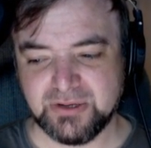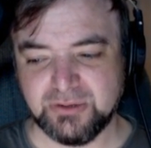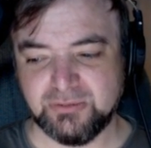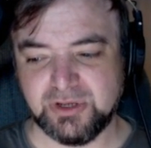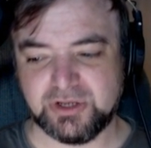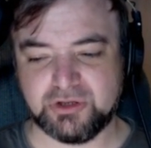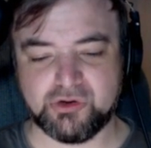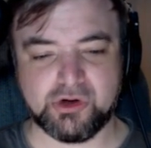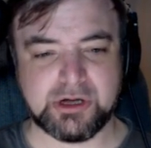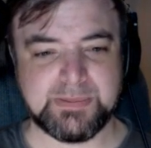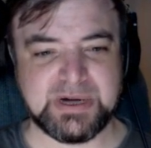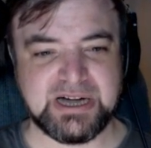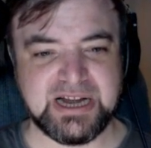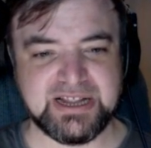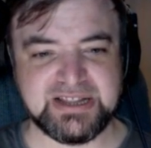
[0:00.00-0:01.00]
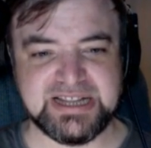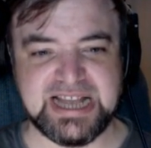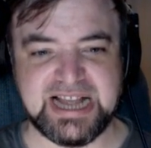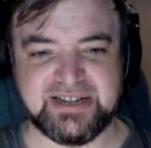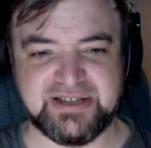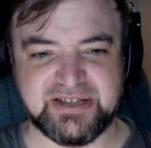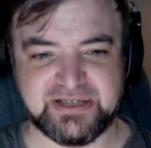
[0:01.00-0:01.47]
talk about it at the
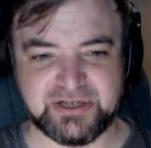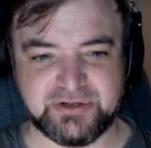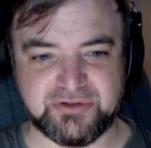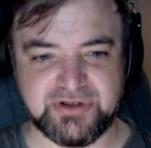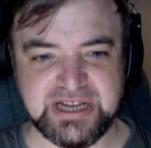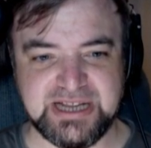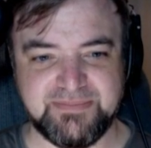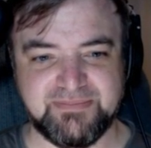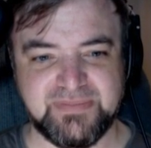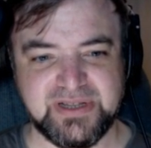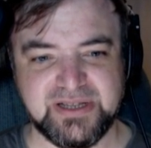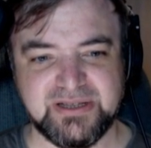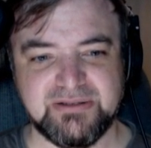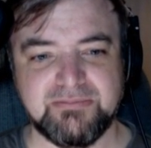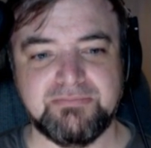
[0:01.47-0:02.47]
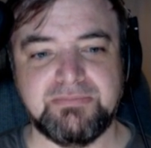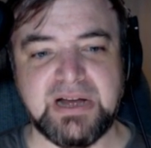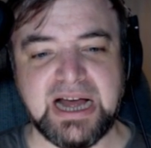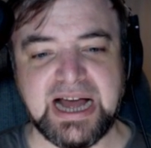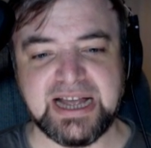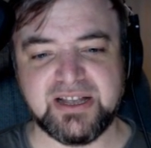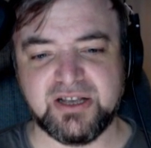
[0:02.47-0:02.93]
end of the stream, but
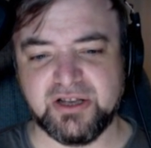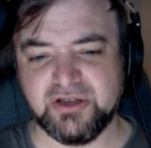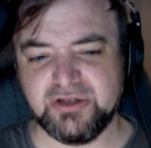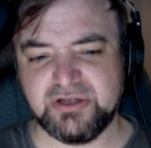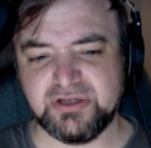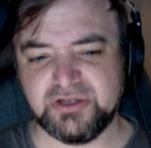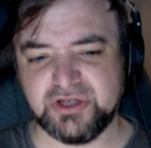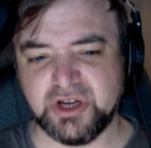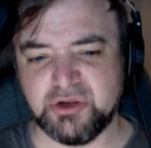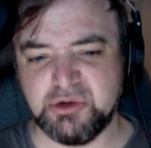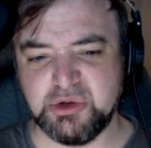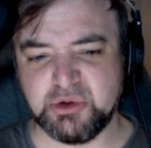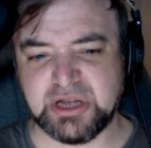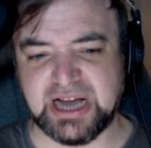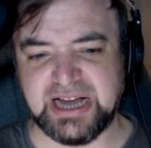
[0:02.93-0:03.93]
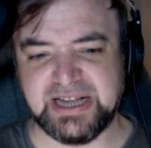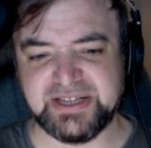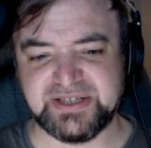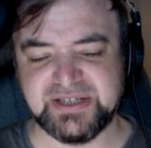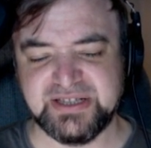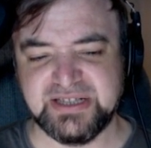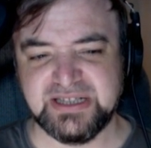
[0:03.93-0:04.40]
I could show you guys
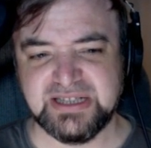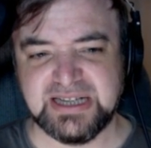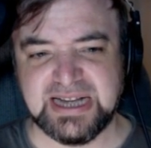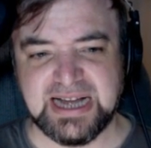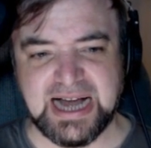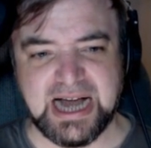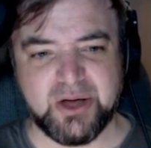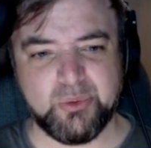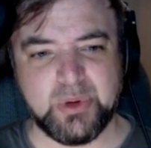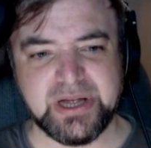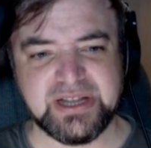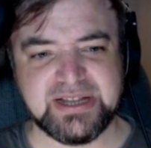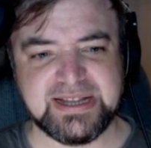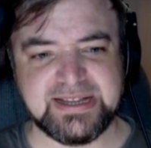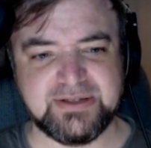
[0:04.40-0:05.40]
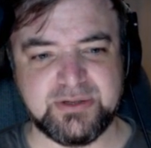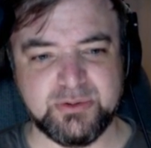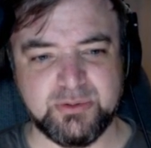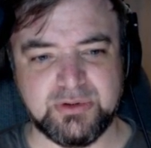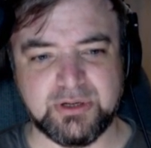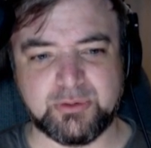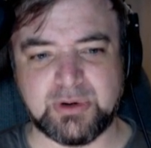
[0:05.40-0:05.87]
how I do
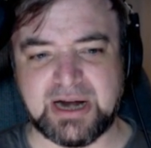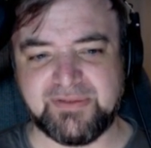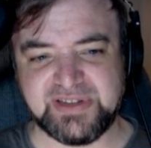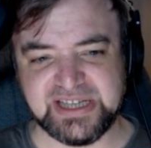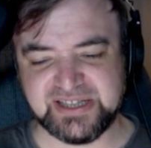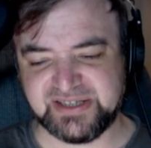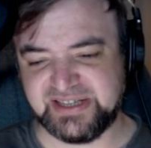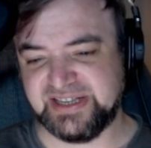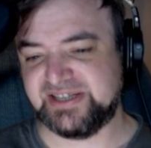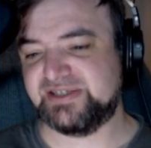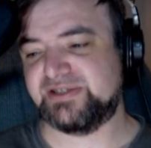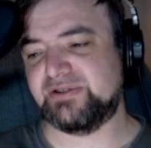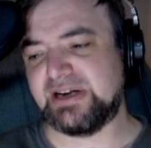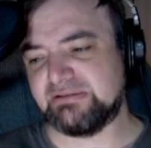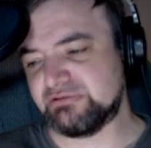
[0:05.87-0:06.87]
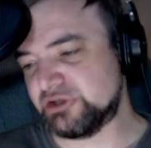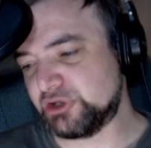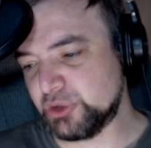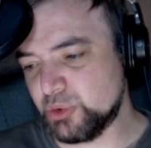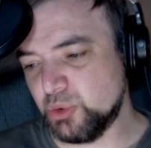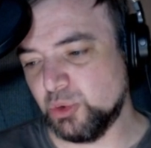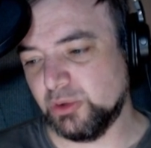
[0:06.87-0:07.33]
the gravity assists around
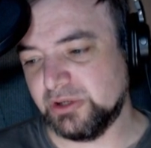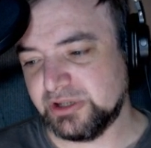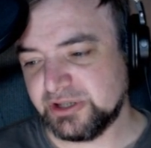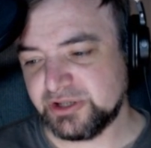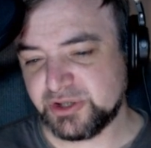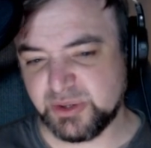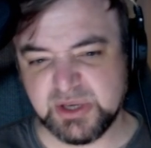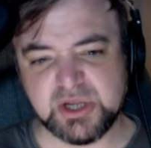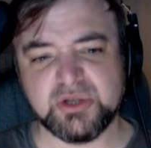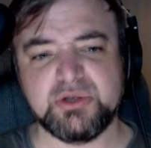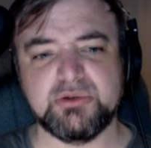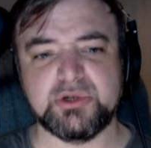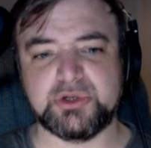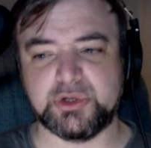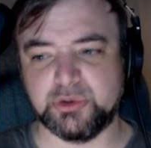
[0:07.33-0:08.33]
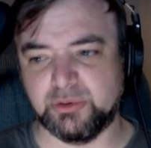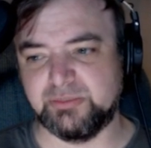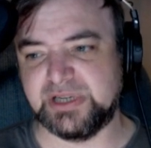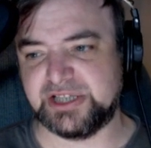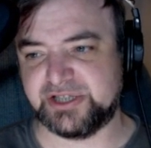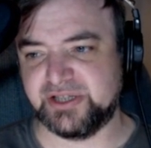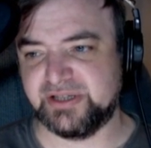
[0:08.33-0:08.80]
Jewel. So you could do a Jewel
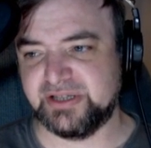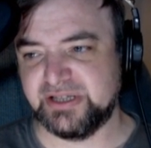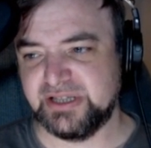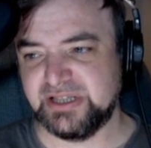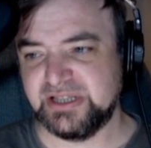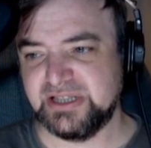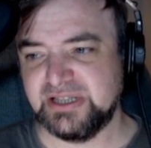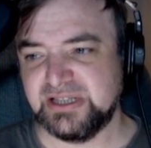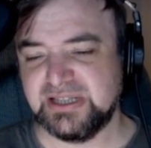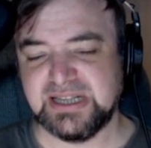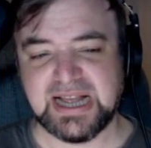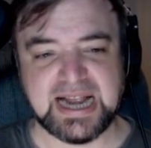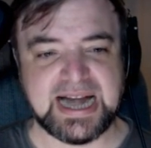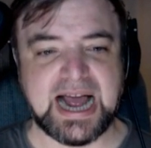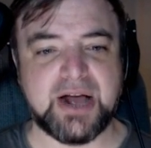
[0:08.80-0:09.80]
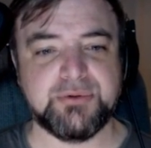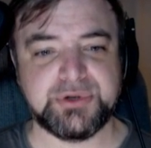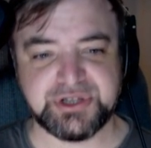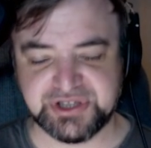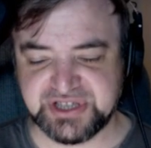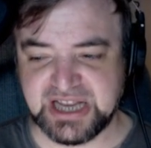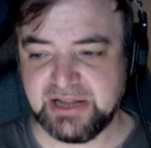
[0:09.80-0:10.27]
mission, and how to
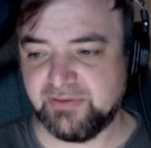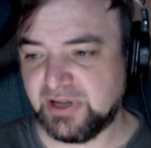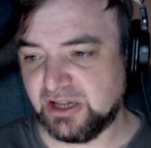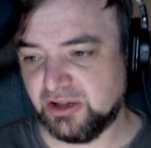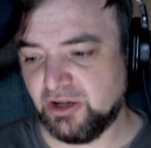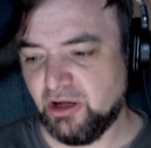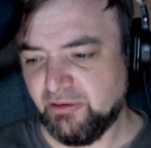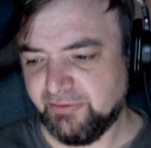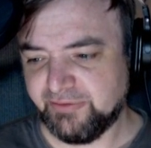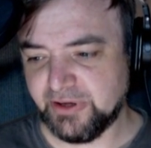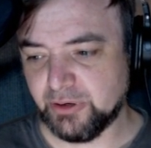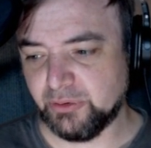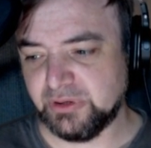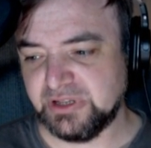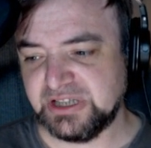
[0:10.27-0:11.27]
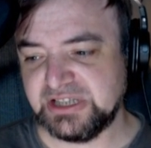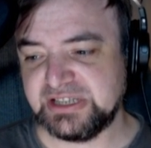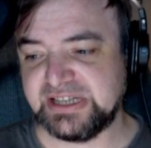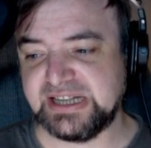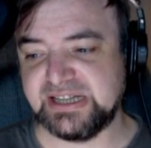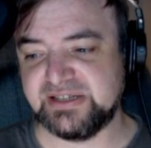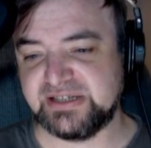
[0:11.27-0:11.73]
save a lot of fuel
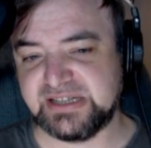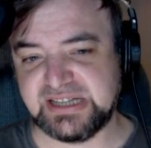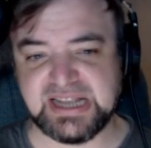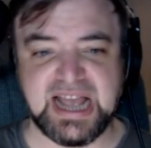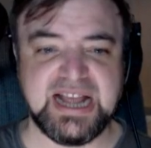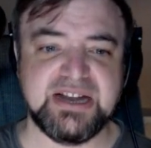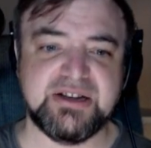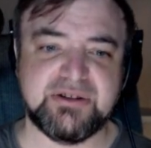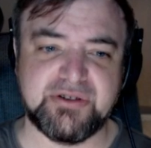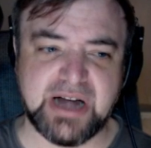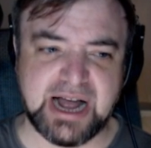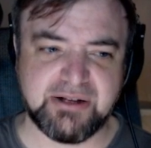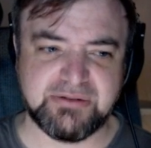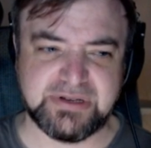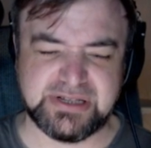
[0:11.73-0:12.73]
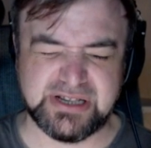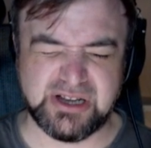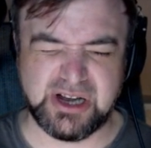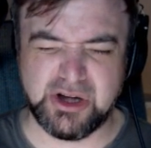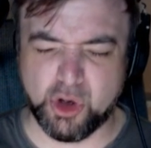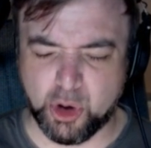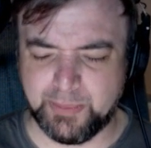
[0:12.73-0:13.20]
in getting around
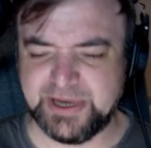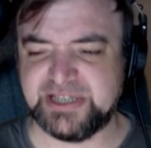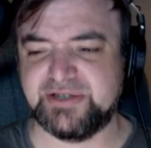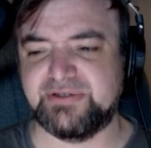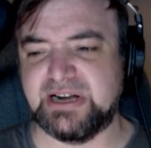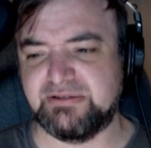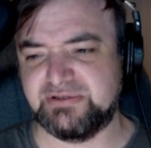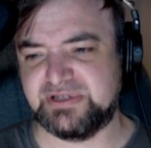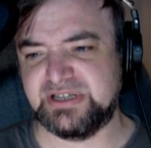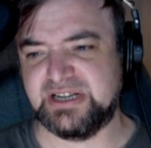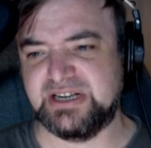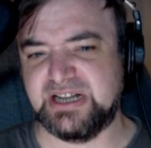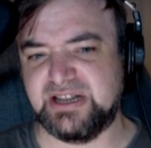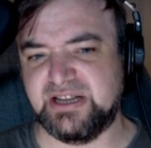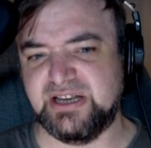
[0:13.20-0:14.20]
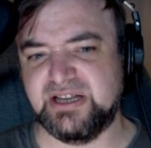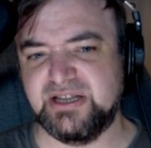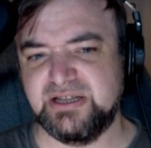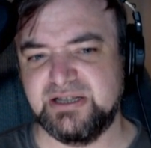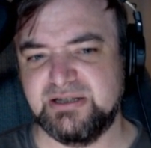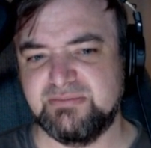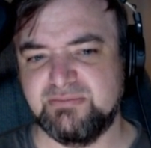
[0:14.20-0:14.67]
an orbit around another
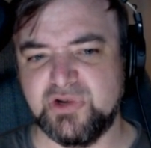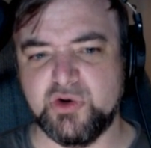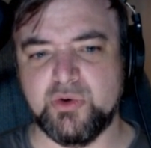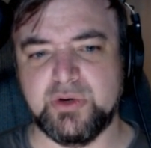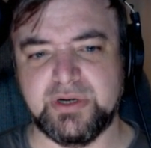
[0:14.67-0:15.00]
moon.